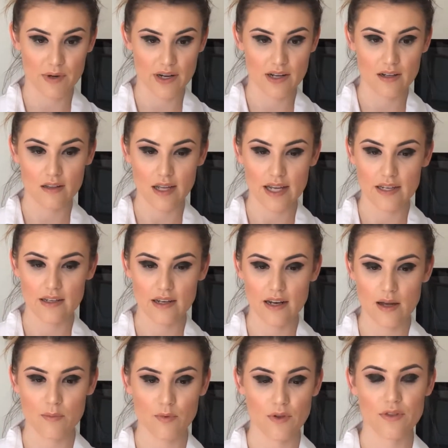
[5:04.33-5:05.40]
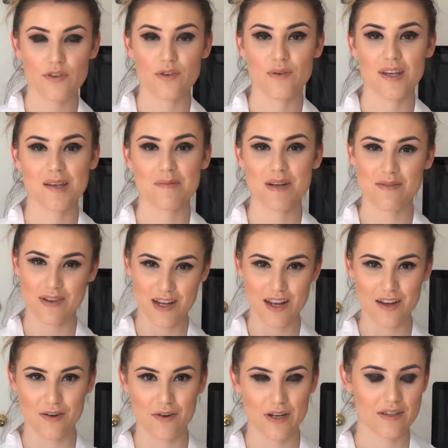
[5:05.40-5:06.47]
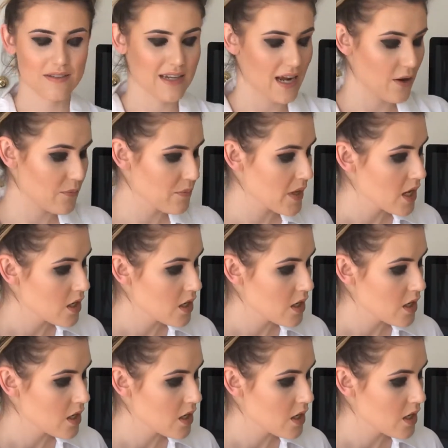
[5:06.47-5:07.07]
we're gonna lighten it up with doing a bit of a cut crease now.